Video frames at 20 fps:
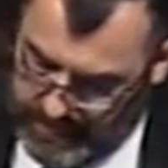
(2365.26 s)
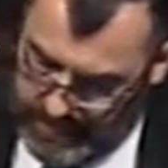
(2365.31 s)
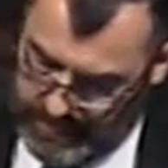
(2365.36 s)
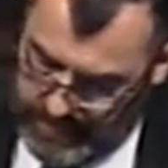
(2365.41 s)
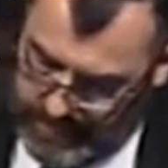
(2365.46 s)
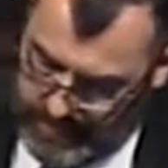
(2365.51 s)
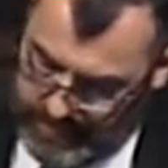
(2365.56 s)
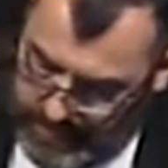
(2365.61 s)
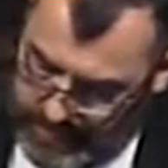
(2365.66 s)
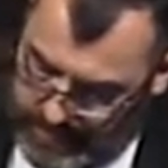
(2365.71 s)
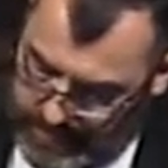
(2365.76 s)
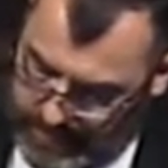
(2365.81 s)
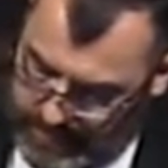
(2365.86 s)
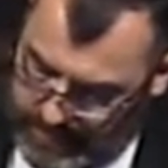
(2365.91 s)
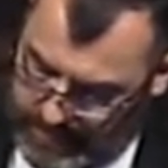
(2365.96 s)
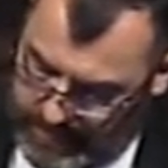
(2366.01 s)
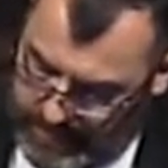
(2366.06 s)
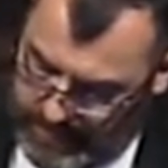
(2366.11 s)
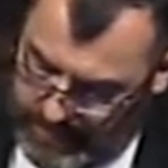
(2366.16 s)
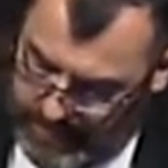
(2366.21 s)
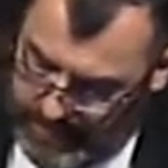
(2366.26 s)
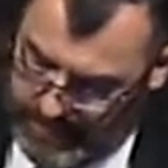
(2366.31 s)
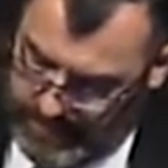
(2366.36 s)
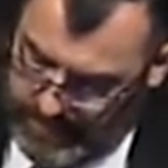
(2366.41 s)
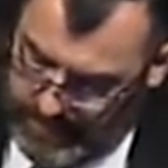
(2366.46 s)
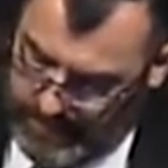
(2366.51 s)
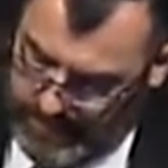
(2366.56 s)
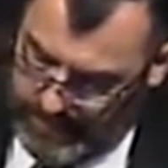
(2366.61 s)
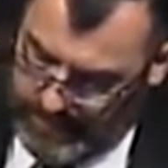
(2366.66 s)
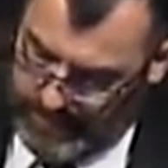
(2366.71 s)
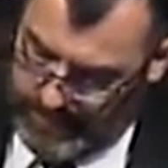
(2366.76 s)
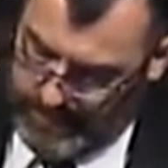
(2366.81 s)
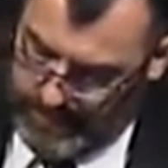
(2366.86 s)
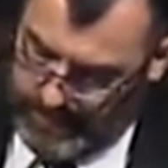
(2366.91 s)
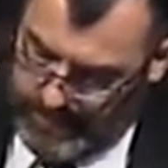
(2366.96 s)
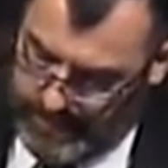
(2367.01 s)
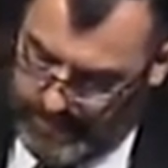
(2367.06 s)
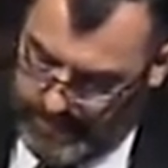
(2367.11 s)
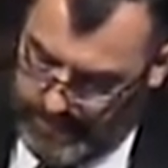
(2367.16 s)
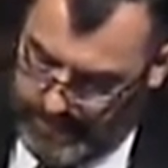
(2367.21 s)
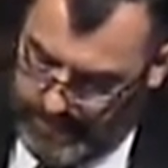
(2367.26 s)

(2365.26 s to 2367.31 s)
Nobody speaks.